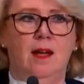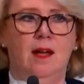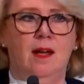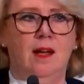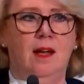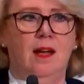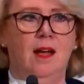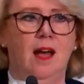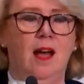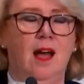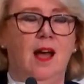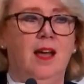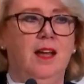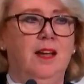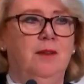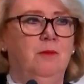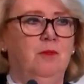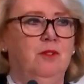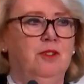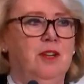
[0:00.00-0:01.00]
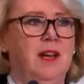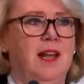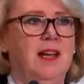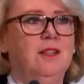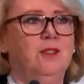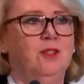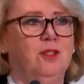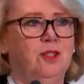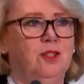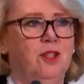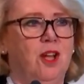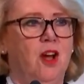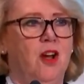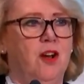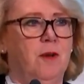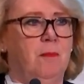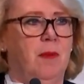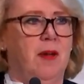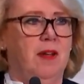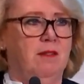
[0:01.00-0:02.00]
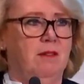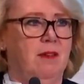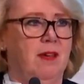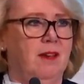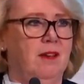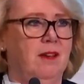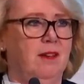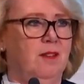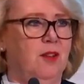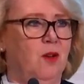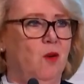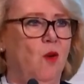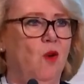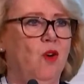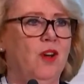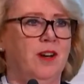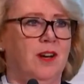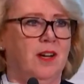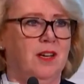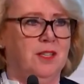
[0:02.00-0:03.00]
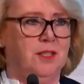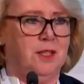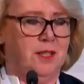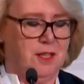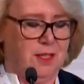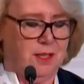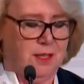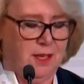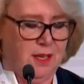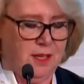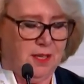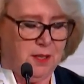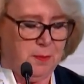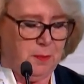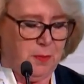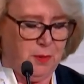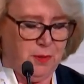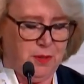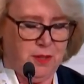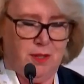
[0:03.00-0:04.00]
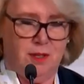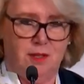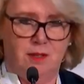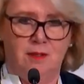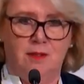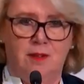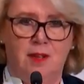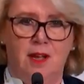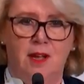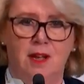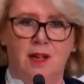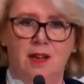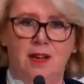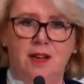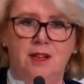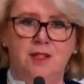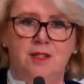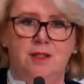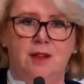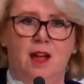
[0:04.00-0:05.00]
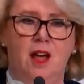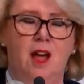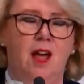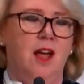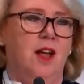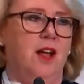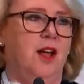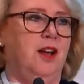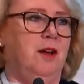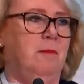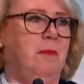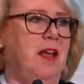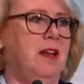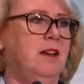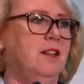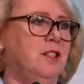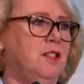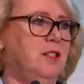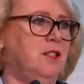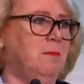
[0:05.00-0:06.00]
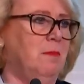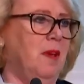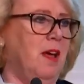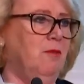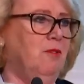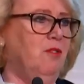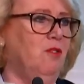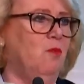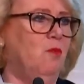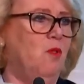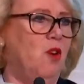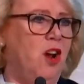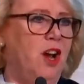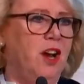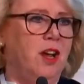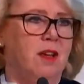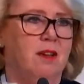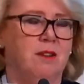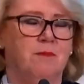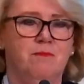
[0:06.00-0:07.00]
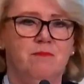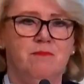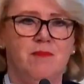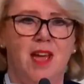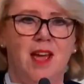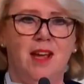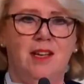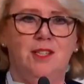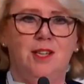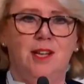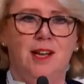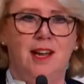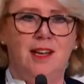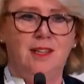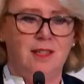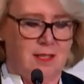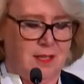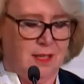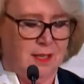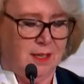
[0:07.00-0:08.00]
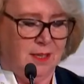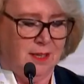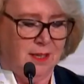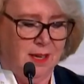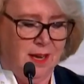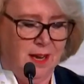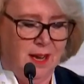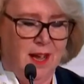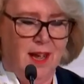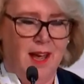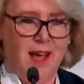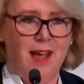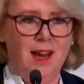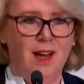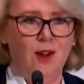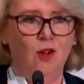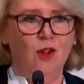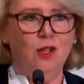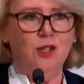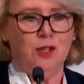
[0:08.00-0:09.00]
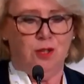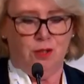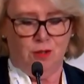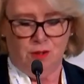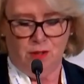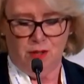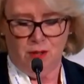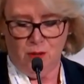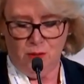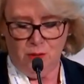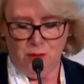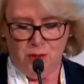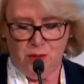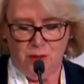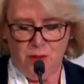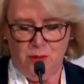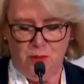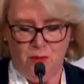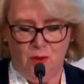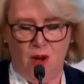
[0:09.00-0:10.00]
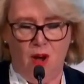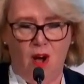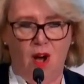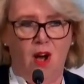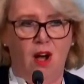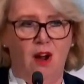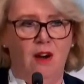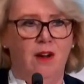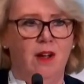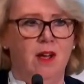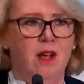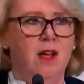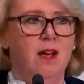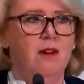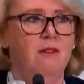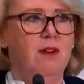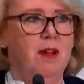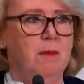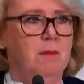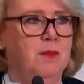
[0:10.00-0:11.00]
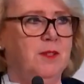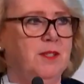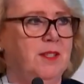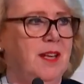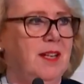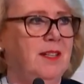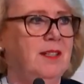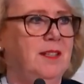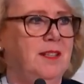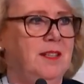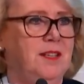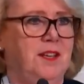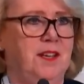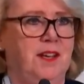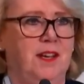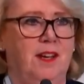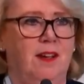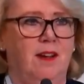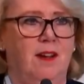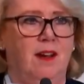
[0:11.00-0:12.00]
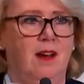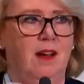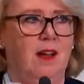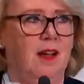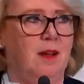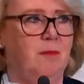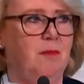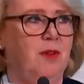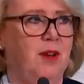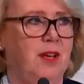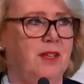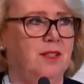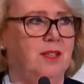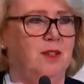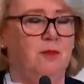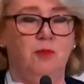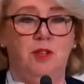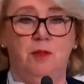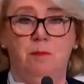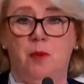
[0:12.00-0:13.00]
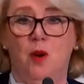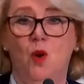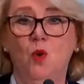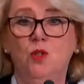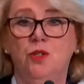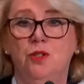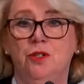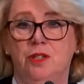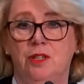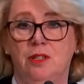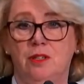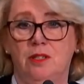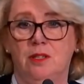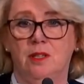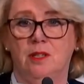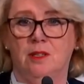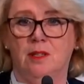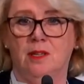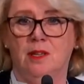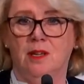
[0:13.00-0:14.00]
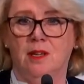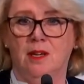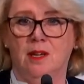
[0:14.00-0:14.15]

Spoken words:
I would like to start by thanking the organizers that put in an tremendous amount of work, excellent, and also those who are represented here and present with posters.